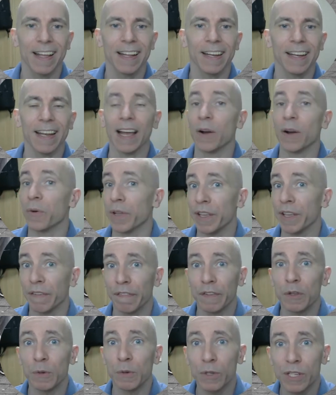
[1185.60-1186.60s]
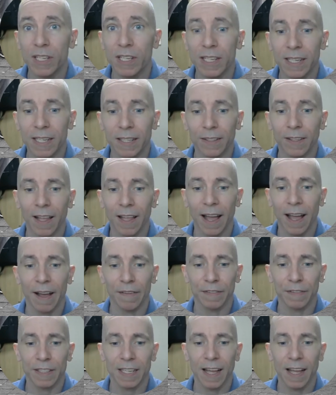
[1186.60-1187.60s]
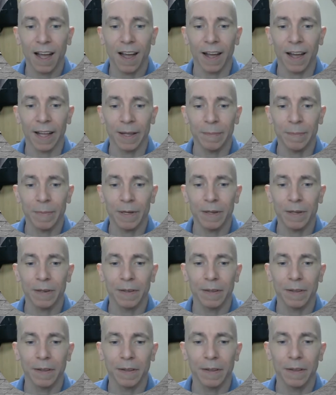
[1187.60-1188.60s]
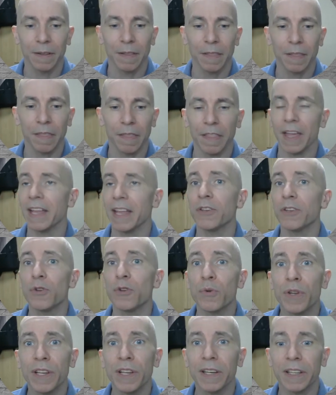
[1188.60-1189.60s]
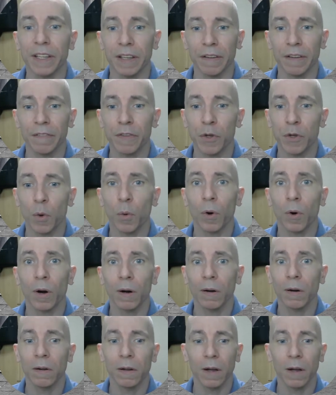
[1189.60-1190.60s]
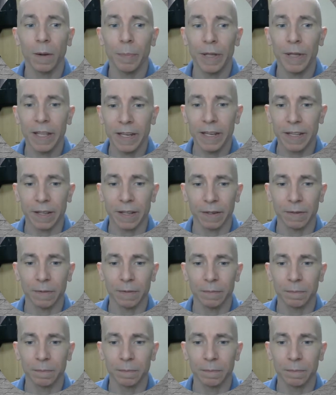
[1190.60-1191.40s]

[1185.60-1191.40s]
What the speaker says: Now, if you still have time, then you can give your opinion.